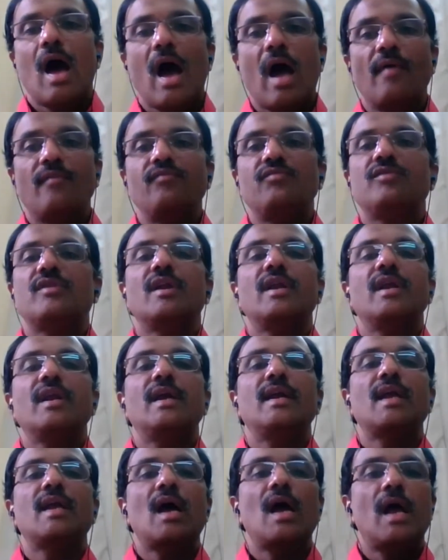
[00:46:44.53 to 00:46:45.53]

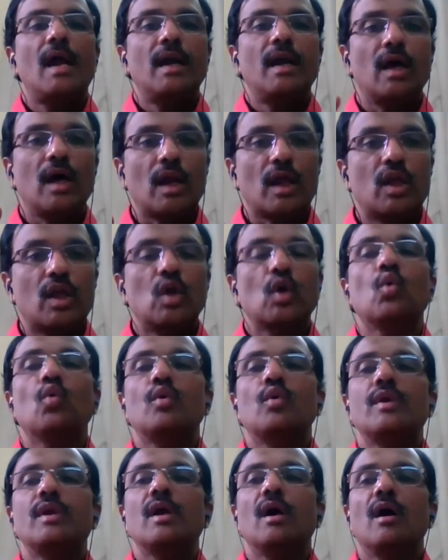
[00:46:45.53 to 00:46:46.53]
Antheridia and
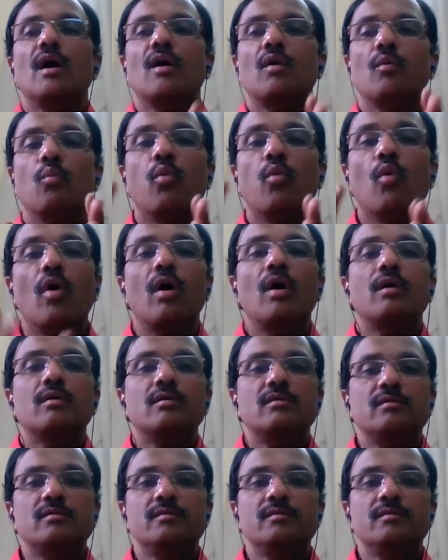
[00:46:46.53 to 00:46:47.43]
Archegonia are born